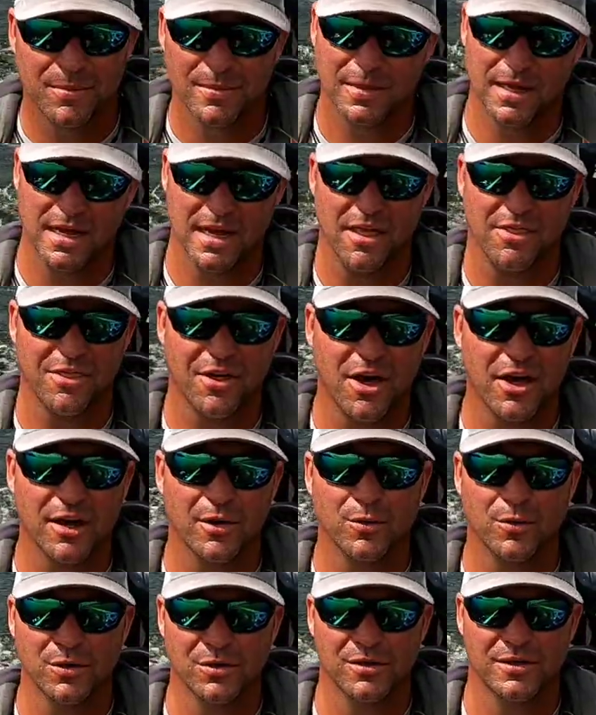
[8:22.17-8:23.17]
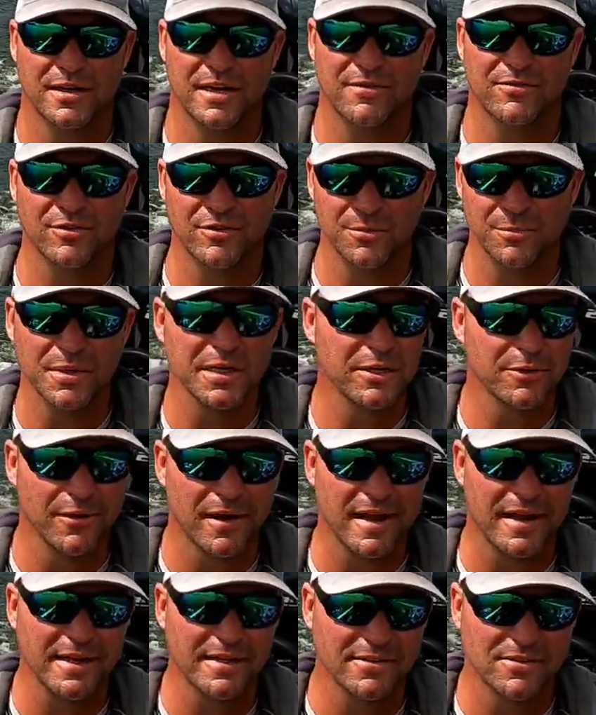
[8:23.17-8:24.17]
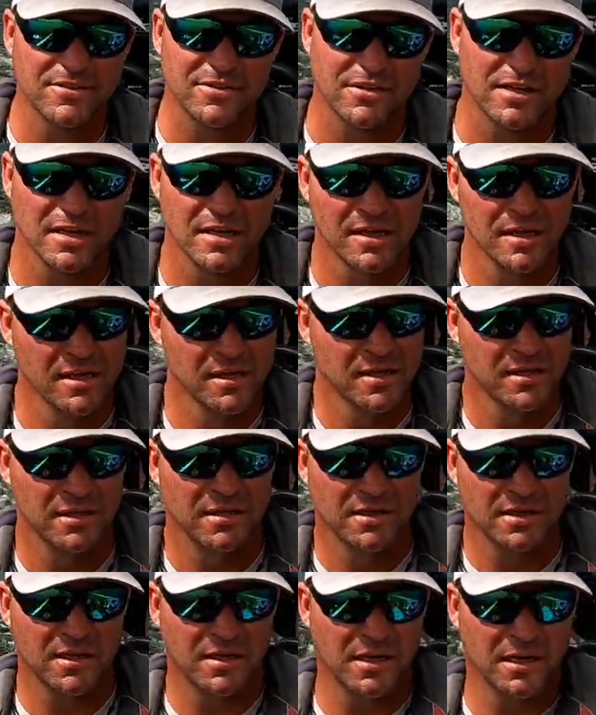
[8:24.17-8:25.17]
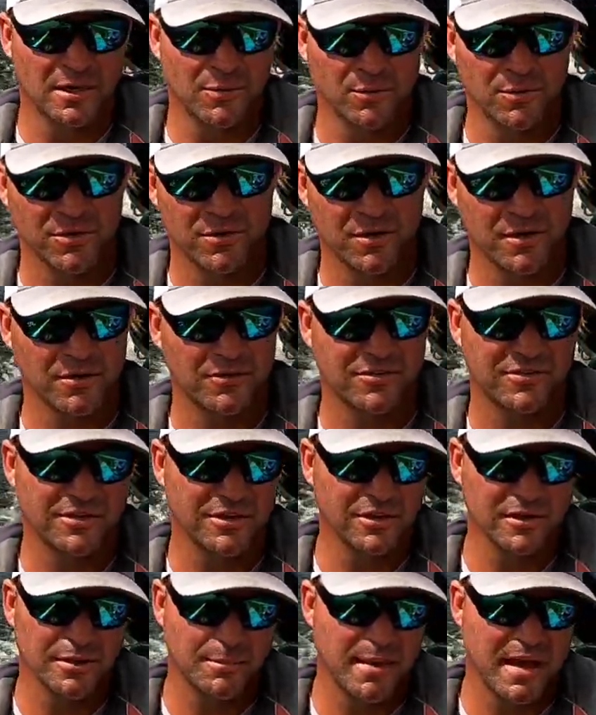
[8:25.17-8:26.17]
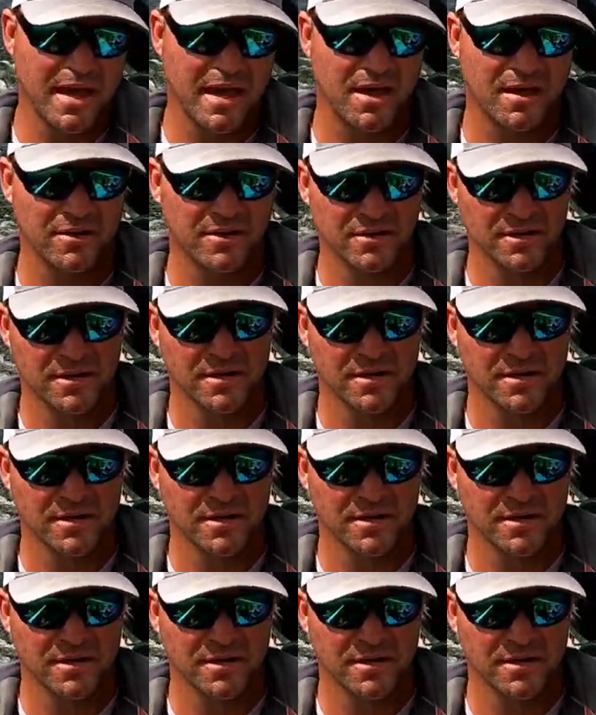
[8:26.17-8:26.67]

like I thought it would after the big rains. Uh, we're still about